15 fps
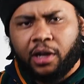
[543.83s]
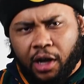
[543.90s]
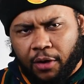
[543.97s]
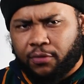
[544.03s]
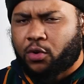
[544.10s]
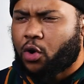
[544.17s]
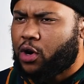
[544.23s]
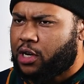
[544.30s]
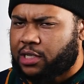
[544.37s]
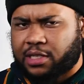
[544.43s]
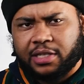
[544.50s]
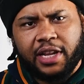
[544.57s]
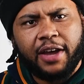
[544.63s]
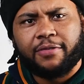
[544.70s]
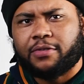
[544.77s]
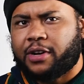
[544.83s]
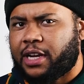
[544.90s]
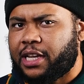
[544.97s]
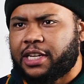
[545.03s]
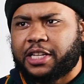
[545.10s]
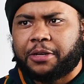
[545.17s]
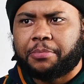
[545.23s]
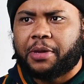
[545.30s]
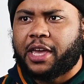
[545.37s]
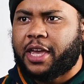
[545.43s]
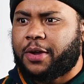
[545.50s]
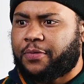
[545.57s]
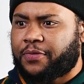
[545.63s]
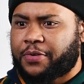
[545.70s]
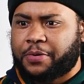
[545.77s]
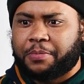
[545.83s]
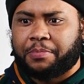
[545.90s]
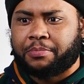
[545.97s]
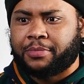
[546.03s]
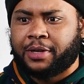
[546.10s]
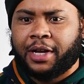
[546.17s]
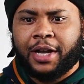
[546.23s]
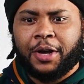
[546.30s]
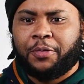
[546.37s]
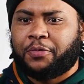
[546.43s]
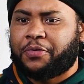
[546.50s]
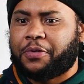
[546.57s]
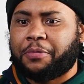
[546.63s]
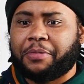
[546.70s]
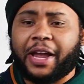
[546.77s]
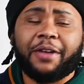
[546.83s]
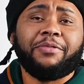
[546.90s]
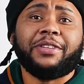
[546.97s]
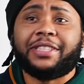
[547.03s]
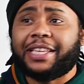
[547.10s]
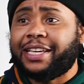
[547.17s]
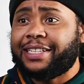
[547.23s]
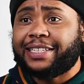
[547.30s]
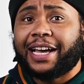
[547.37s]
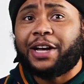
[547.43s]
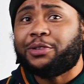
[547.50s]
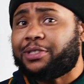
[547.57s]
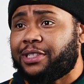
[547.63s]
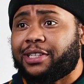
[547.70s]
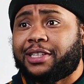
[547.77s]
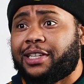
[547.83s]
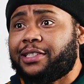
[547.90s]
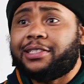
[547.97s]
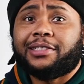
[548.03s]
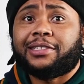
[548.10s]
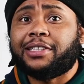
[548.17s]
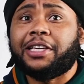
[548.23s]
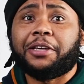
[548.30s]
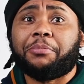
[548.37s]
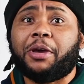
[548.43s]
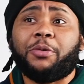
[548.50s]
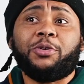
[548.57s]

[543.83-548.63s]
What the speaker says: Of course, never ending, man, from everything down to the kitchen sink, man.